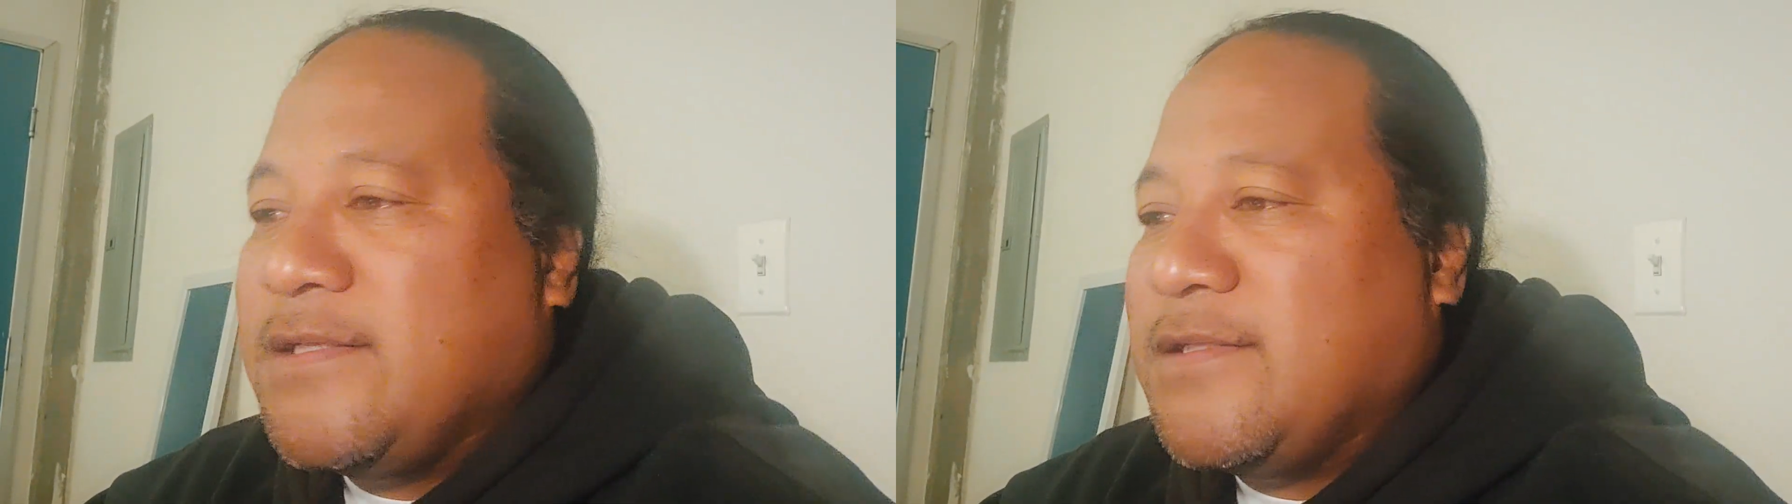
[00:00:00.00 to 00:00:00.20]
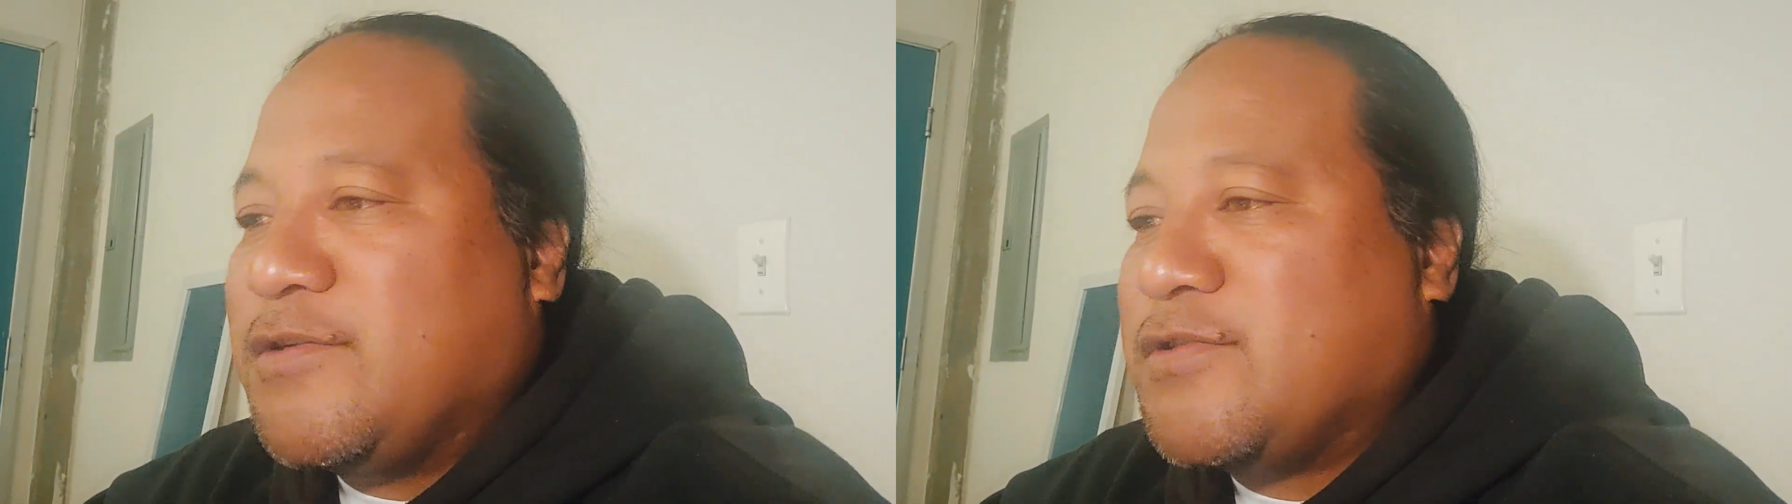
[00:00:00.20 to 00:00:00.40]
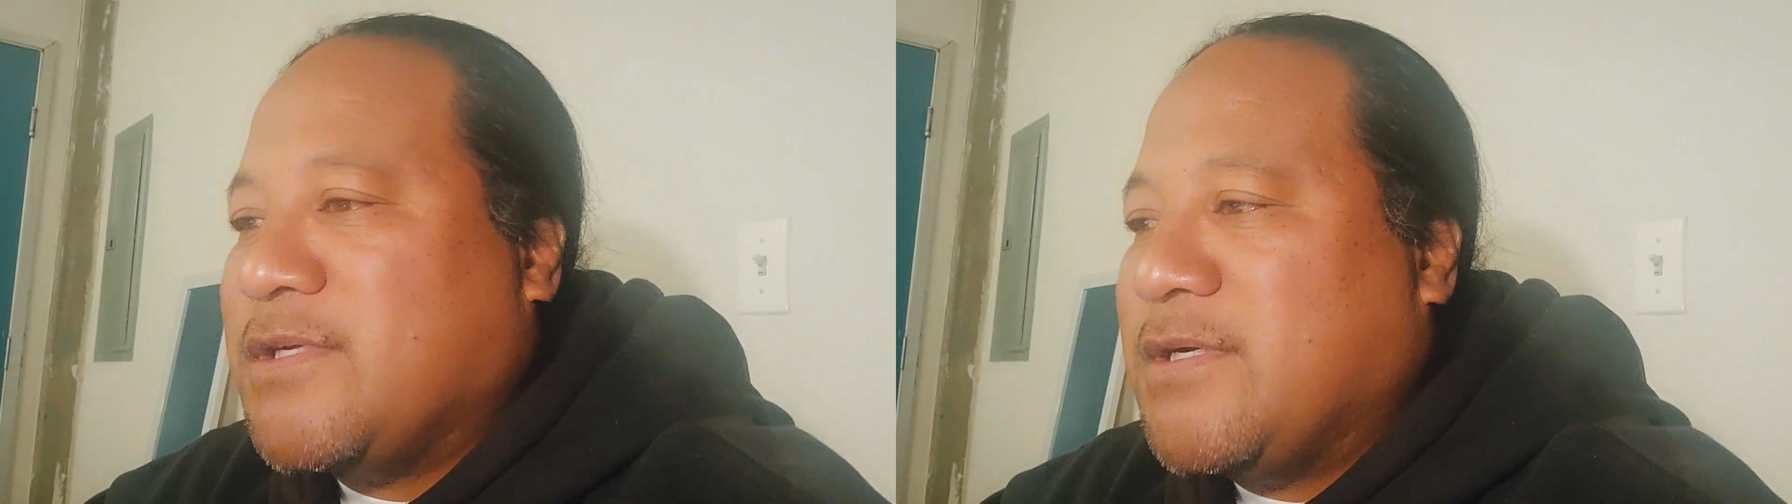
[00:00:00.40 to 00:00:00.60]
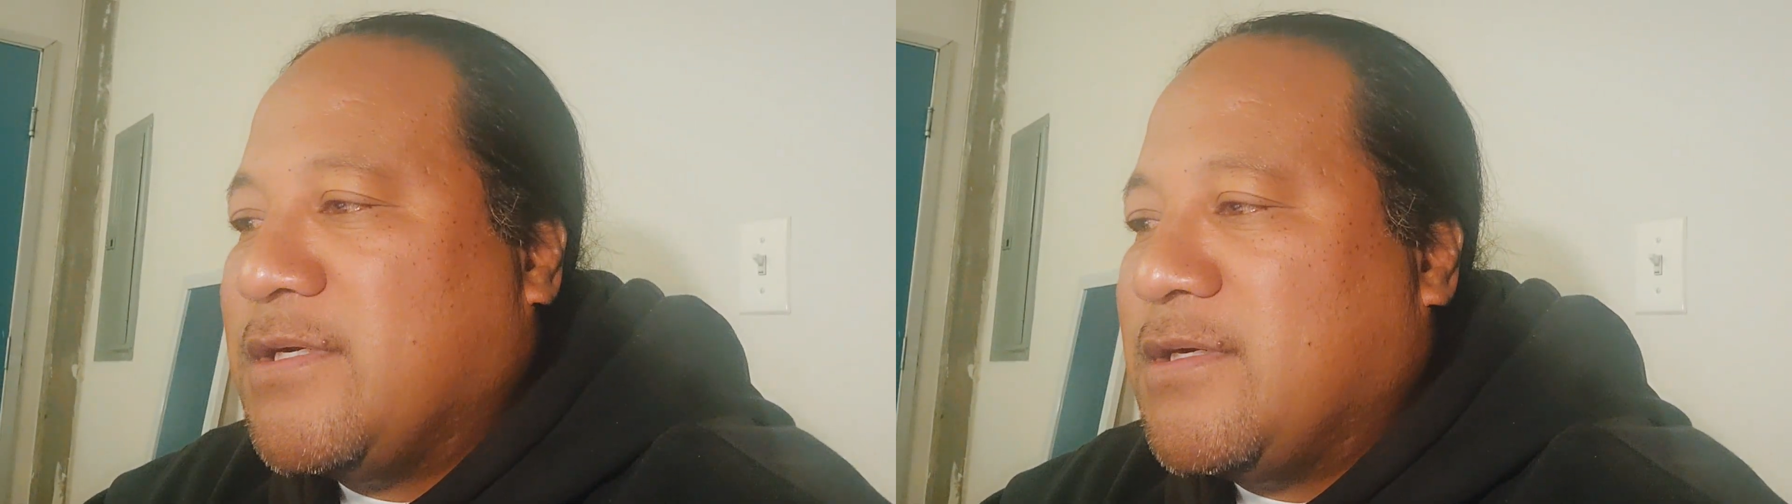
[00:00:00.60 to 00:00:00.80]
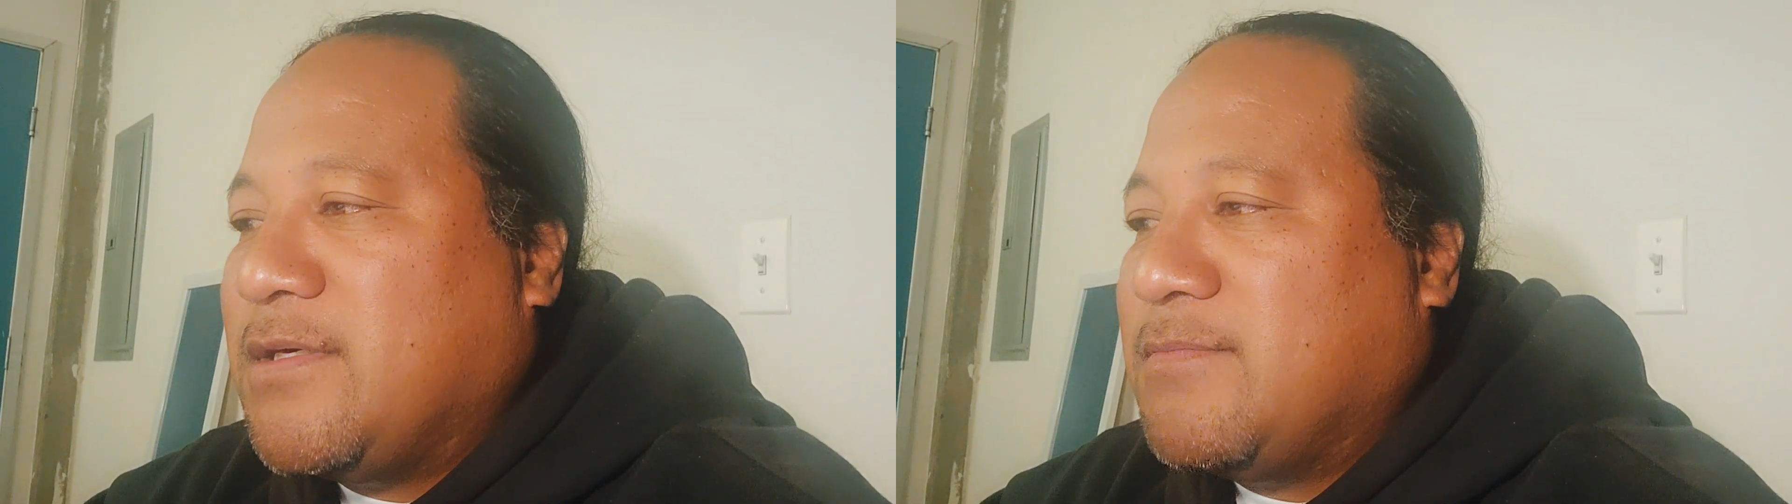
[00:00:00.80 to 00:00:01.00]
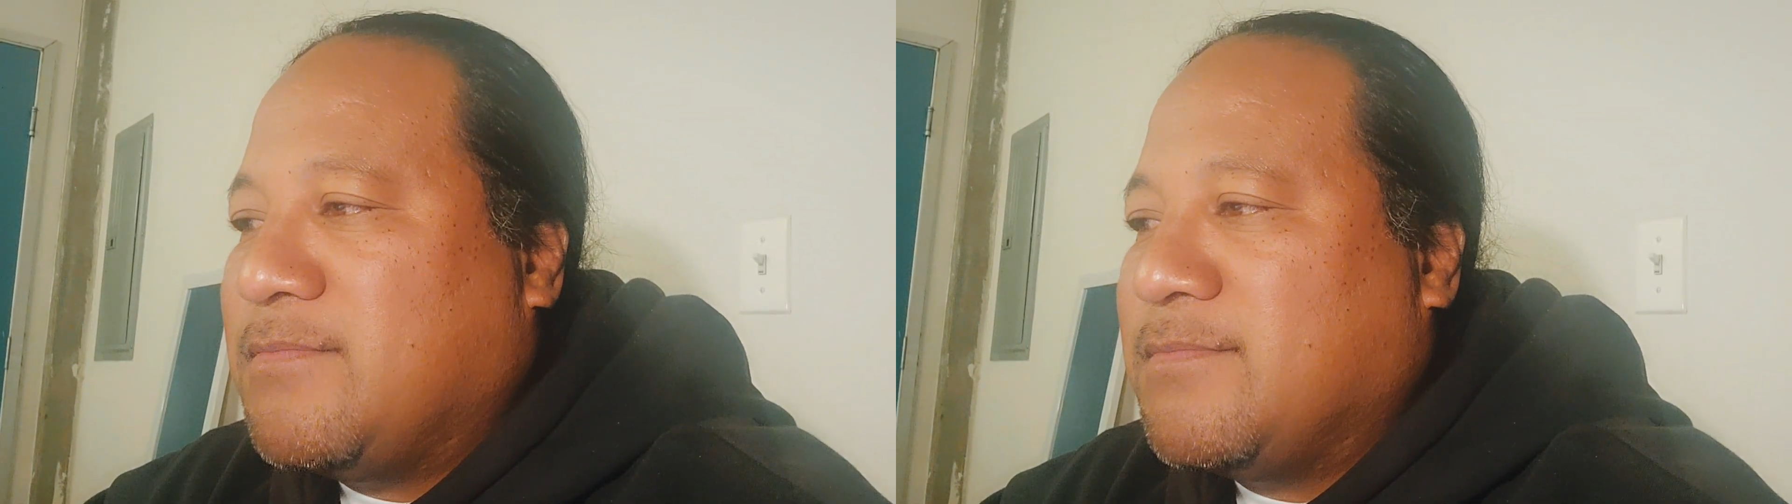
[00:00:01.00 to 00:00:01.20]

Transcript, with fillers: There's what